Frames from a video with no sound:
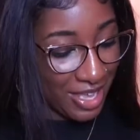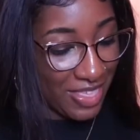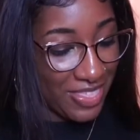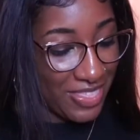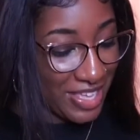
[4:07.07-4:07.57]

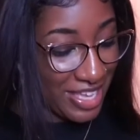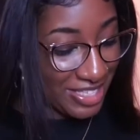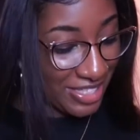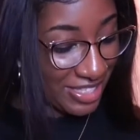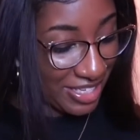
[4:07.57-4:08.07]

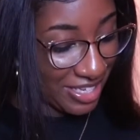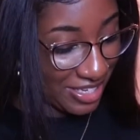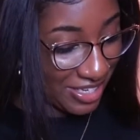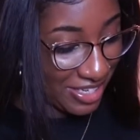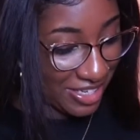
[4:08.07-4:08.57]
This
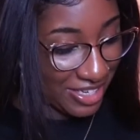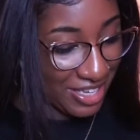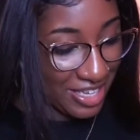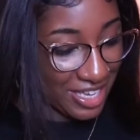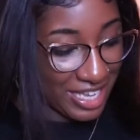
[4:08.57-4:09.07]

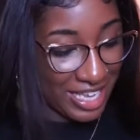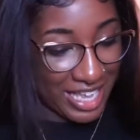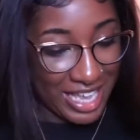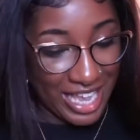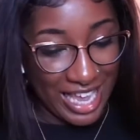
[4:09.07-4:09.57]

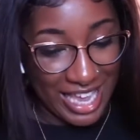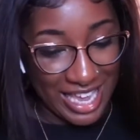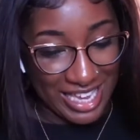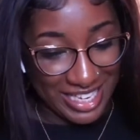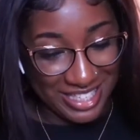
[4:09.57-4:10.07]

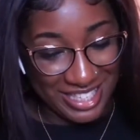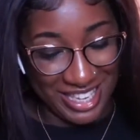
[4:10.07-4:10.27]
is